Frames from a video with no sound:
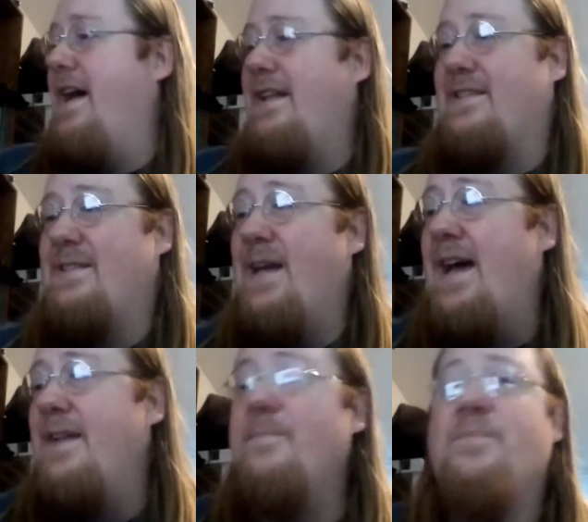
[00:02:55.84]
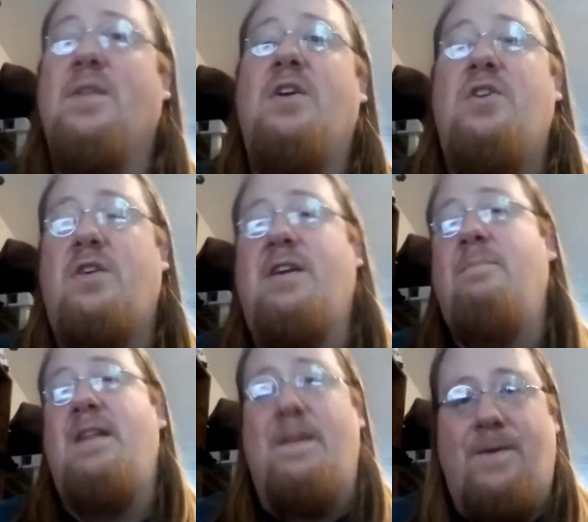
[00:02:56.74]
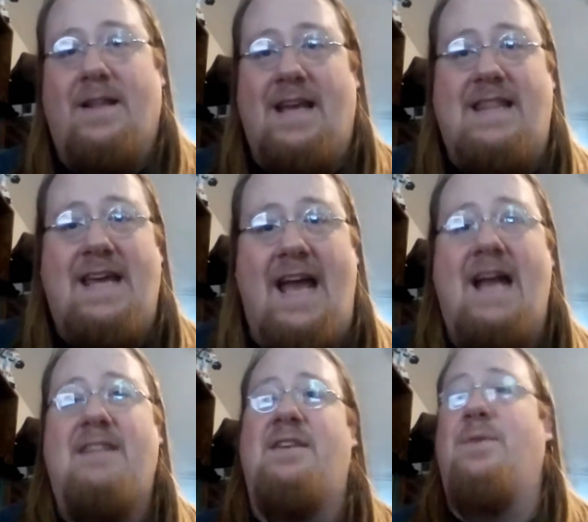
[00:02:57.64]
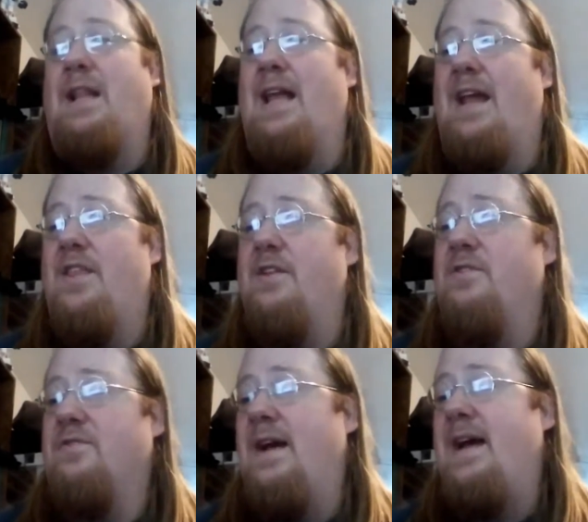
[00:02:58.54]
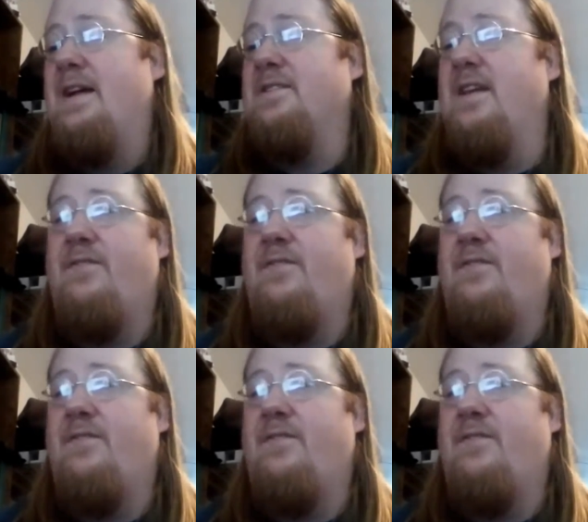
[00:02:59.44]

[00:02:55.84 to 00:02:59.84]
That said, you can manipulate the ante with a lot of the new dragons.